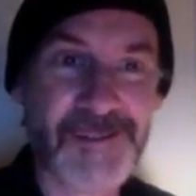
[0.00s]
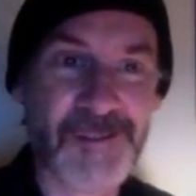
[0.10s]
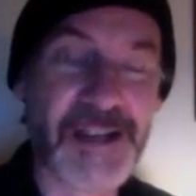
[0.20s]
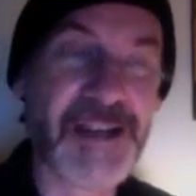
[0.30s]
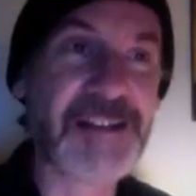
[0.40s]

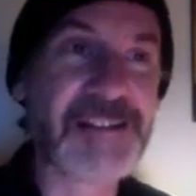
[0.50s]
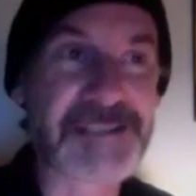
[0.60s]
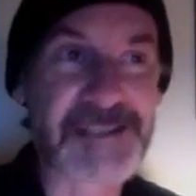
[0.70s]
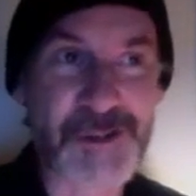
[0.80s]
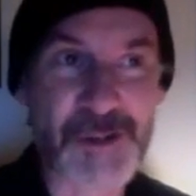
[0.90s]
"Well,
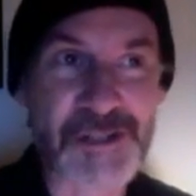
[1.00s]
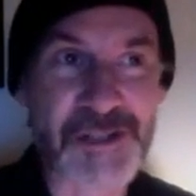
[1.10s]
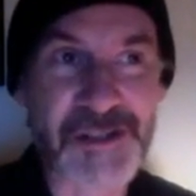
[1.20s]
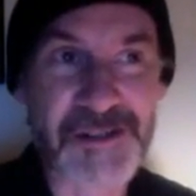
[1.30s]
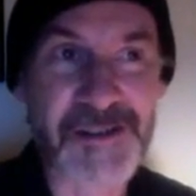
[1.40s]
it's your
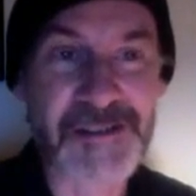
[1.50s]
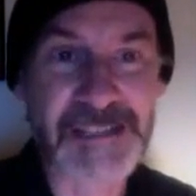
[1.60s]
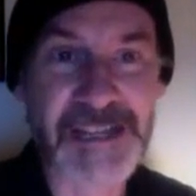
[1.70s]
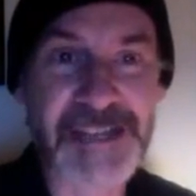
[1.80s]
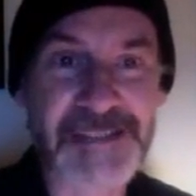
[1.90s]
turn on
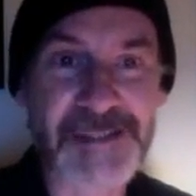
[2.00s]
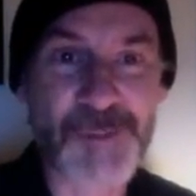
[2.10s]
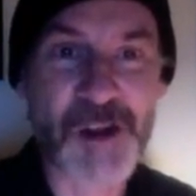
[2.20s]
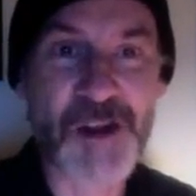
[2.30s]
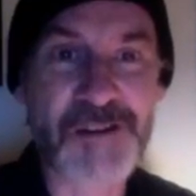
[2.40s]
land
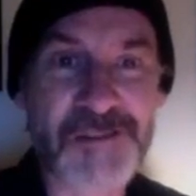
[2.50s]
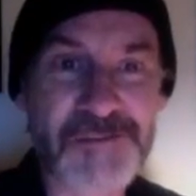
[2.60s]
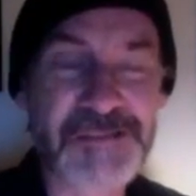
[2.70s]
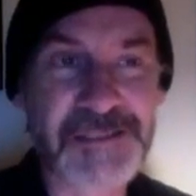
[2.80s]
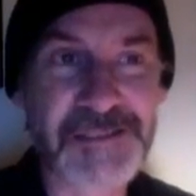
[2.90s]
tomorrow,"
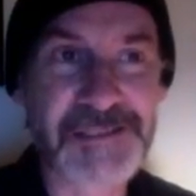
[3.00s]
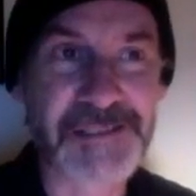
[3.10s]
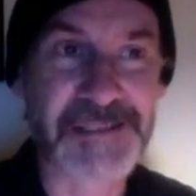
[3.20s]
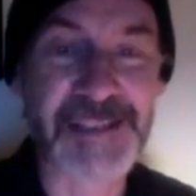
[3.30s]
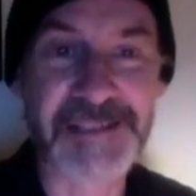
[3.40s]
he
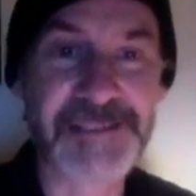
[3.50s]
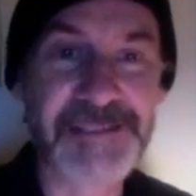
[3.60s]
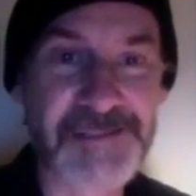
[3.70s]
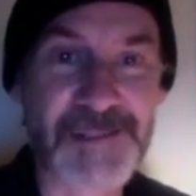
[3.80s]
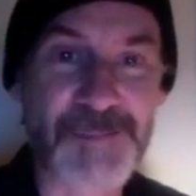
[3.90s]
said,
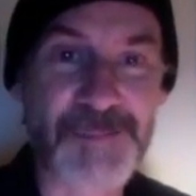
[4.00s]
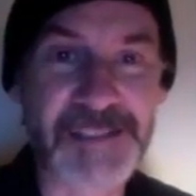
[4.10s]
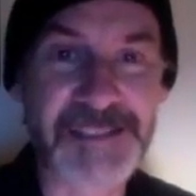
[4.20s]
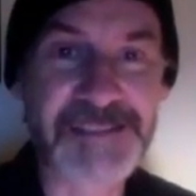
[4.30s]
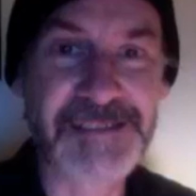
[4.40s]

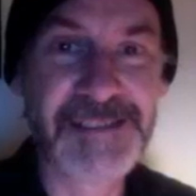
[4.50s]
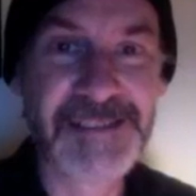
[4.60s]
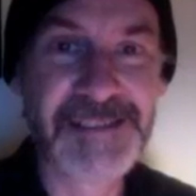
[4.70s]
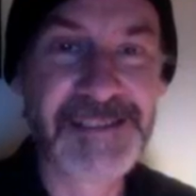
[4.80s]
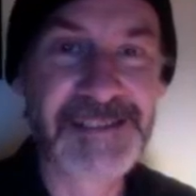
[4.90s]
smiling,
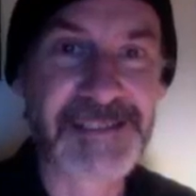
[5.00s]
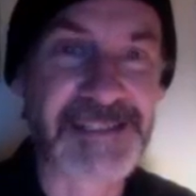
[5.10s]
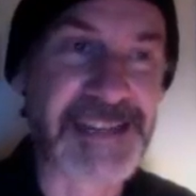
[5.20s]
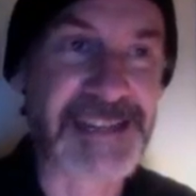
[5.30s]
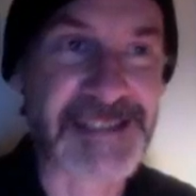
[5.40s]
"to
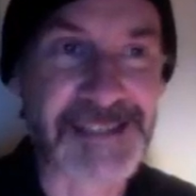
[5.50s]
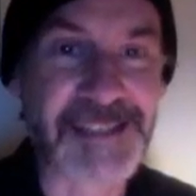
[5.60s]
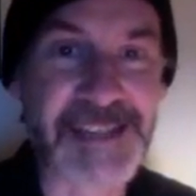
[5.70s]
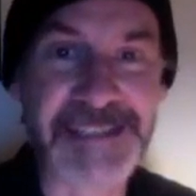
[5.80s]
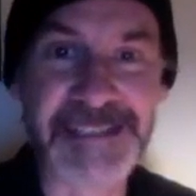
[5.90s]
dance the
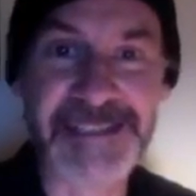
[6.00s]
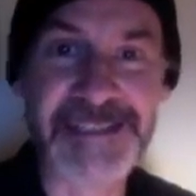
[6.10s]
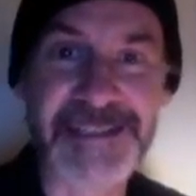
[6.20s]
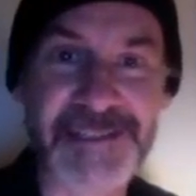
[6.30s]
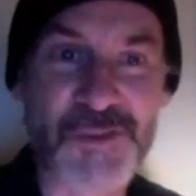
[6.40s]

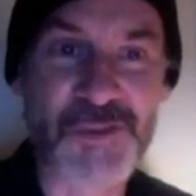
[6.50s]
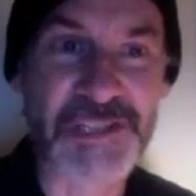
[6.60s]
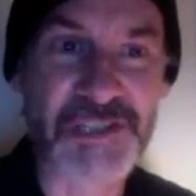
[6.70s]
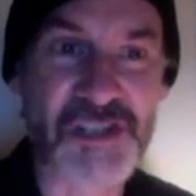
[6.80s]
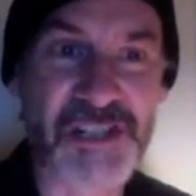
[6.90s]
ladies and
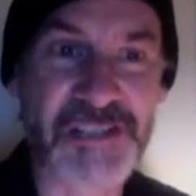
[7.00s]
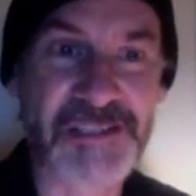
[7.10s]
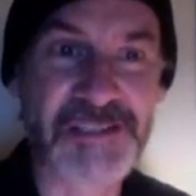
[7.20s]
drink gin."